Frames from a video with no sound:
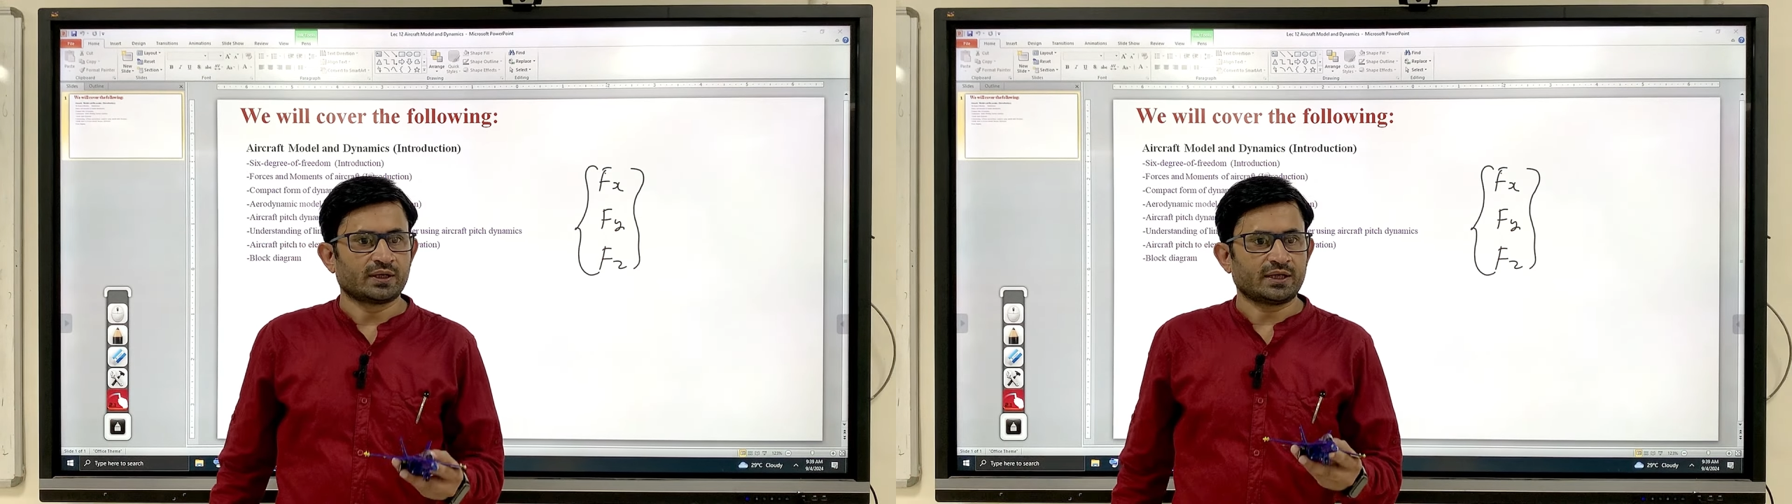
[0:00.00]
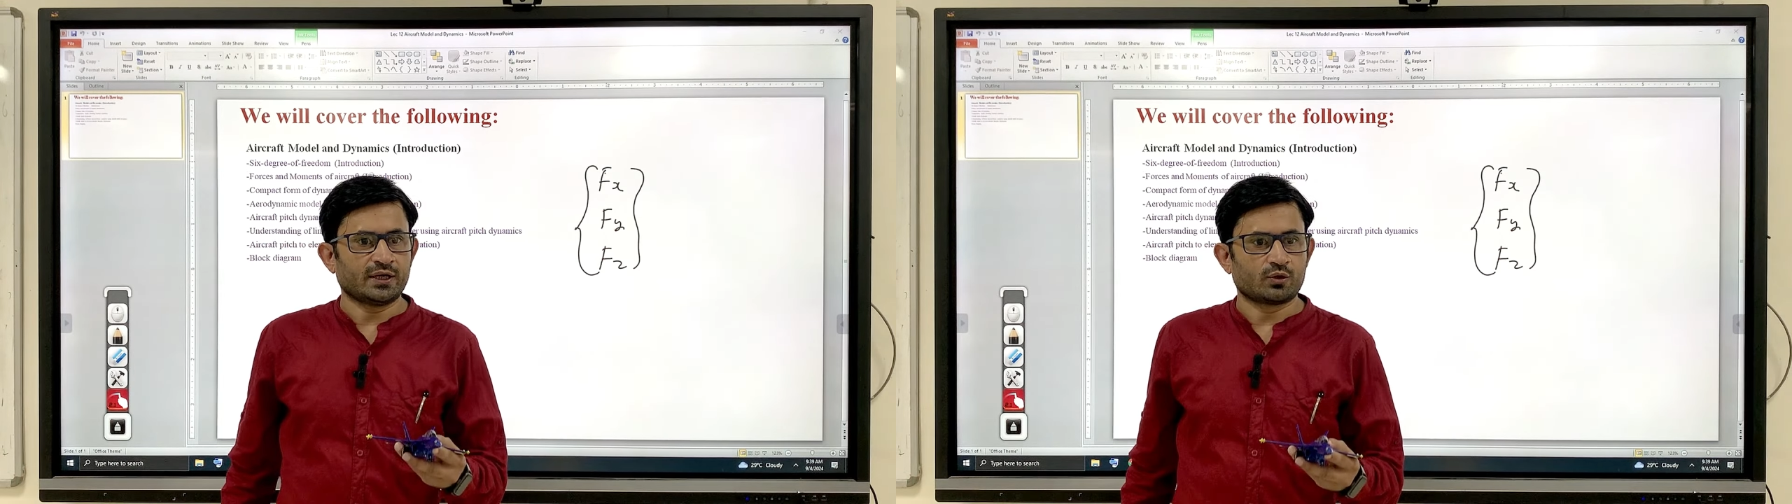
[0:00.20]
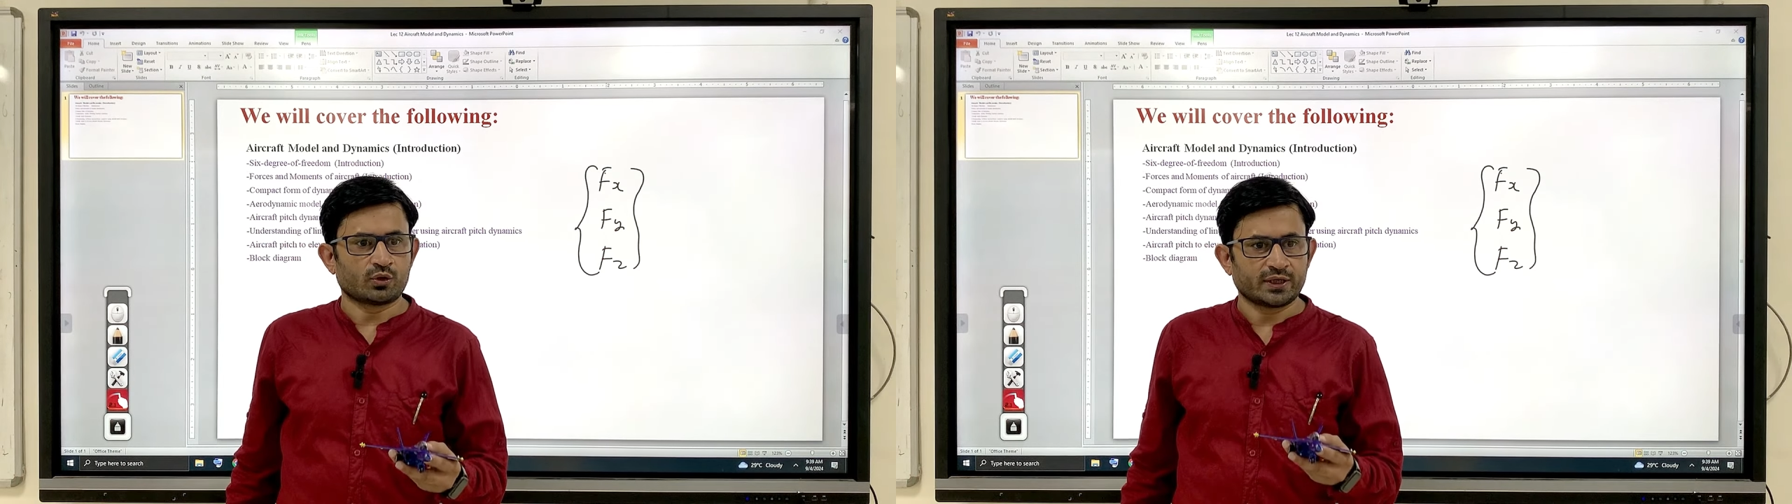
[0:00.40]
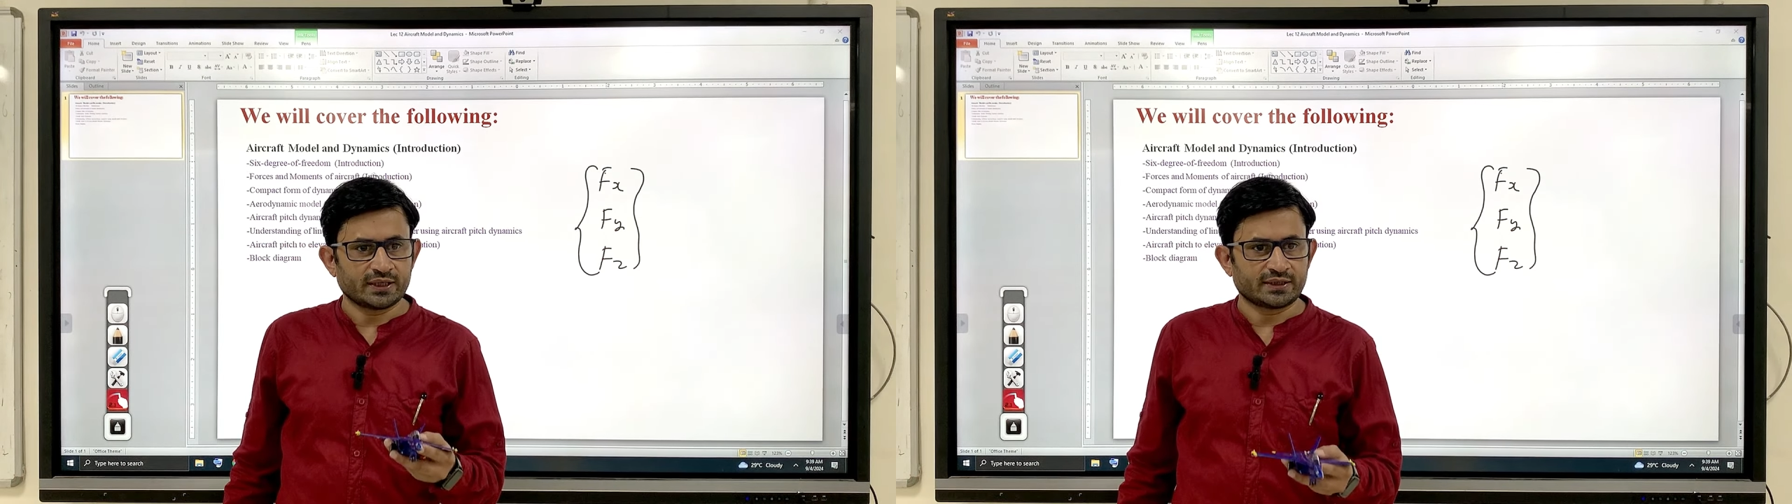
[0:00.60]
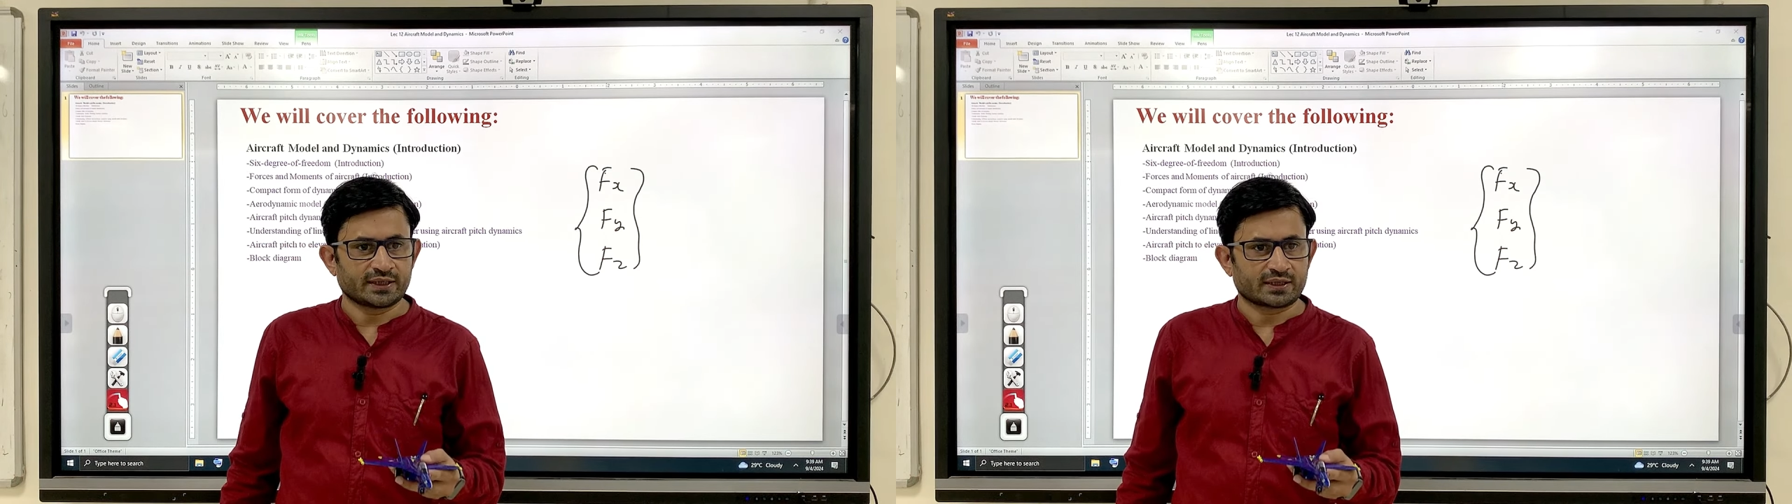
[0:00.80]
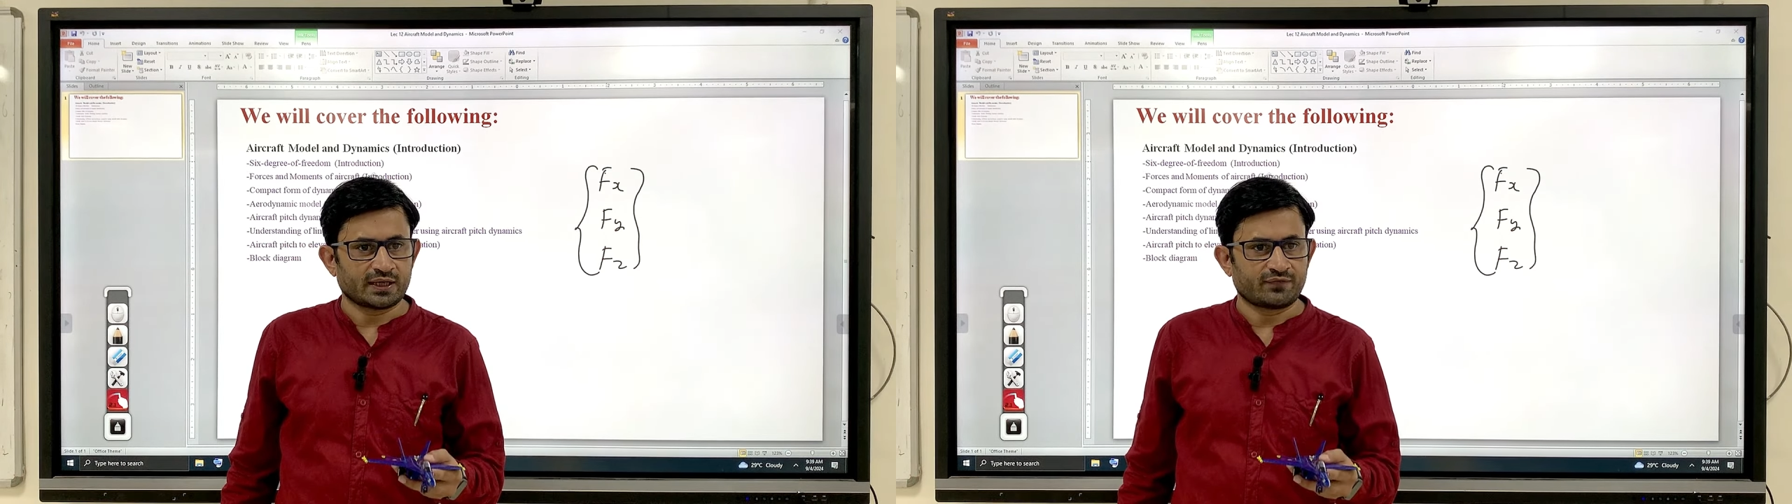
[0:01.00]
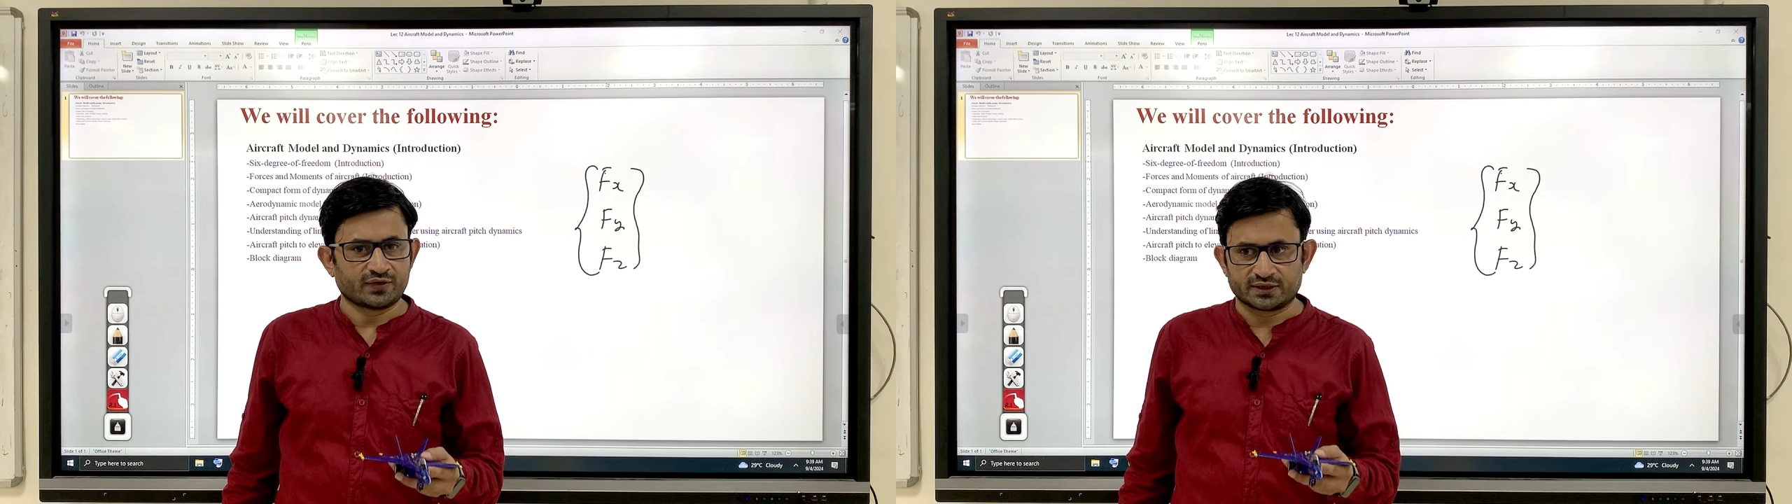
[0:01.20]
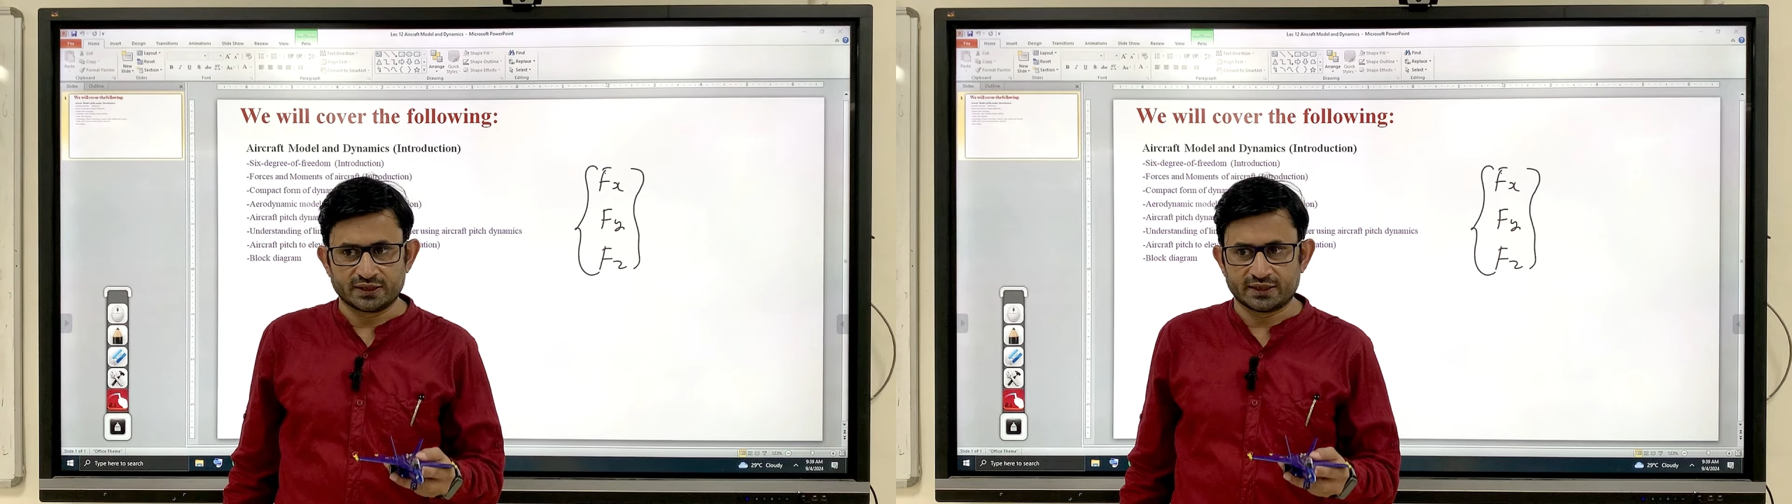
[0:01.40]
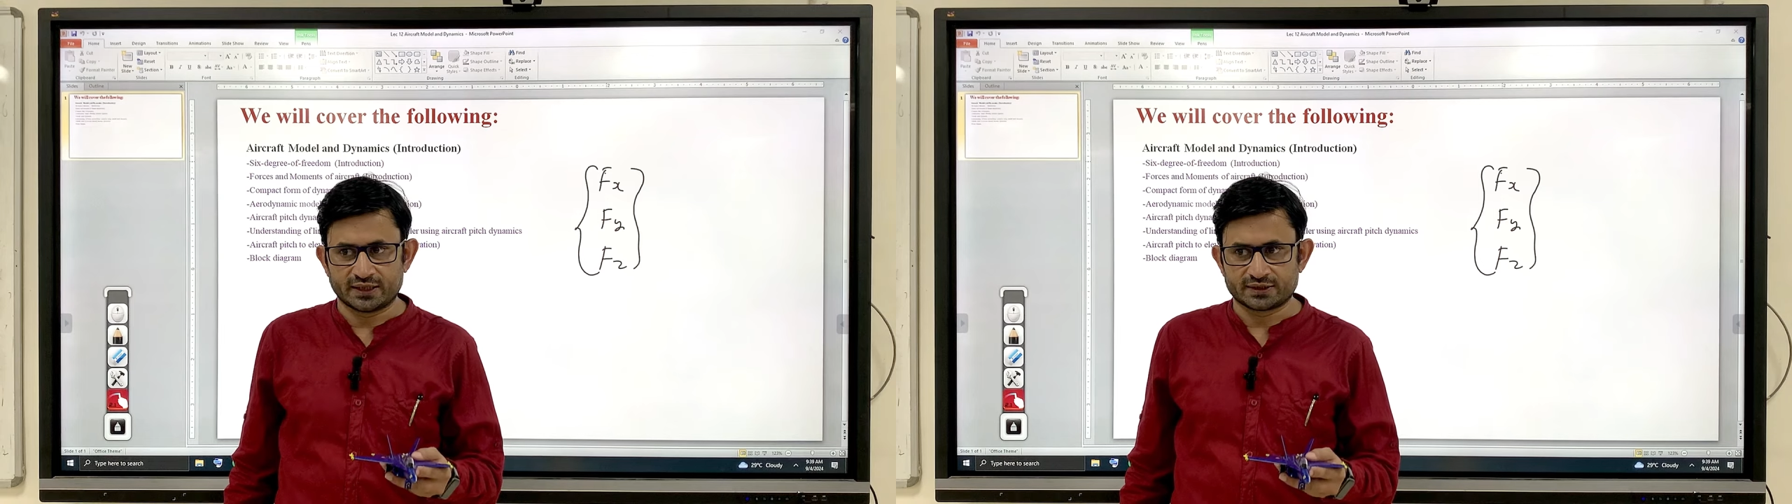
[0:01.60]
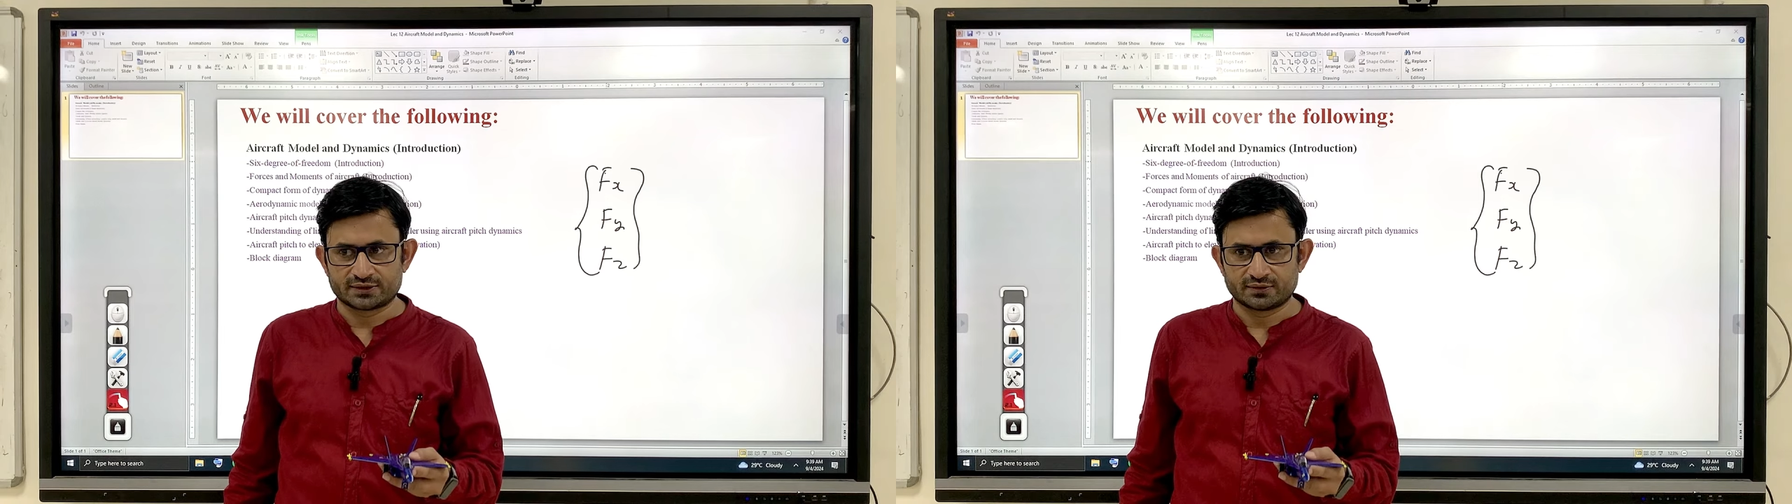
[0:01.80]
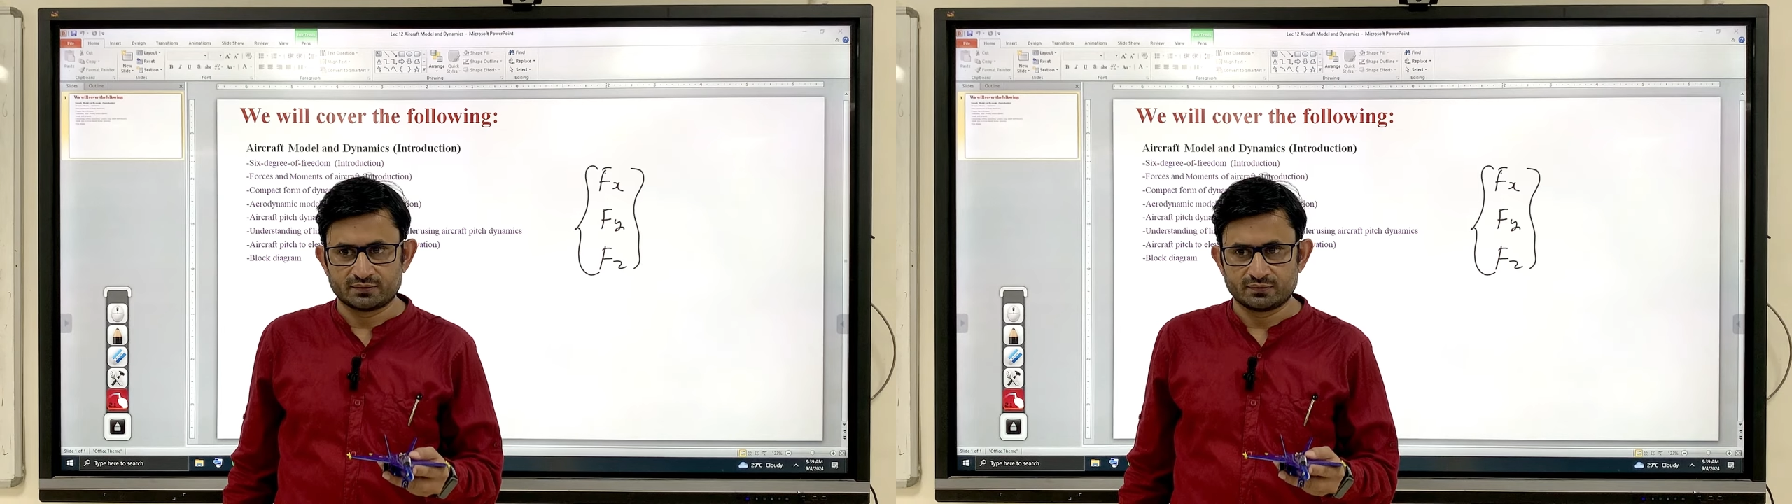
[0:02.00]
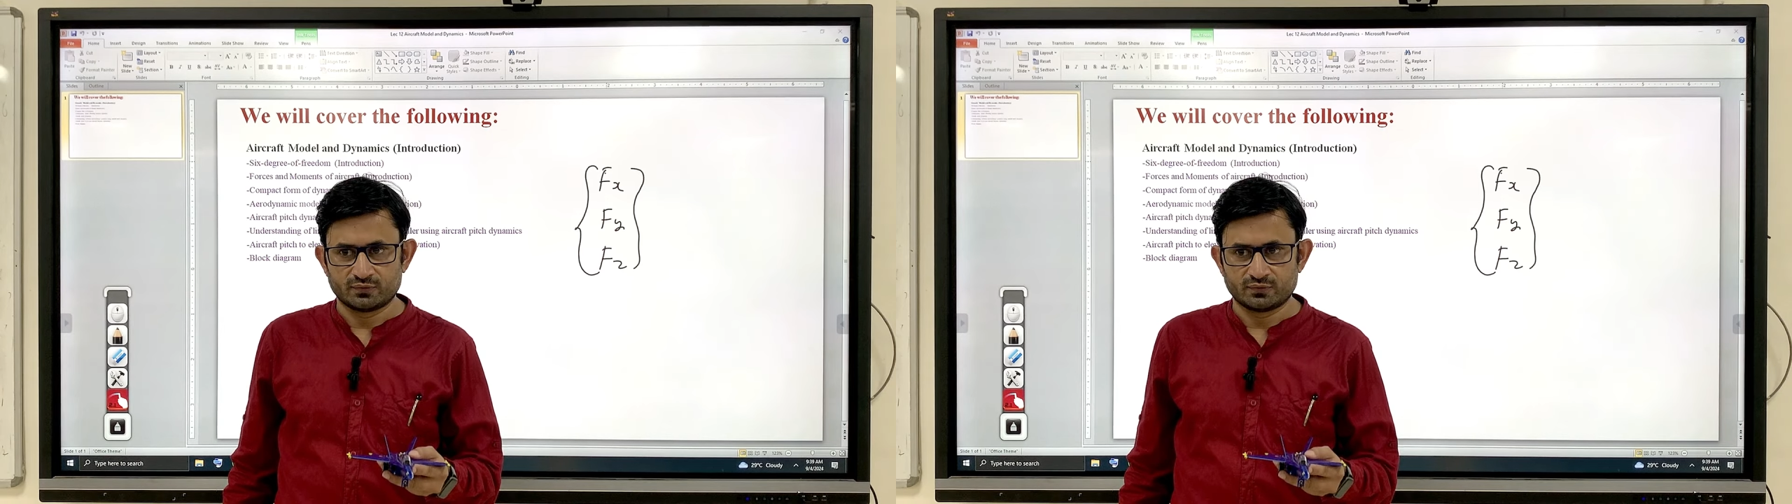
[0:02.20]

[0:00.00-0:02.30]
can rotate the aircraft in a 3 direction.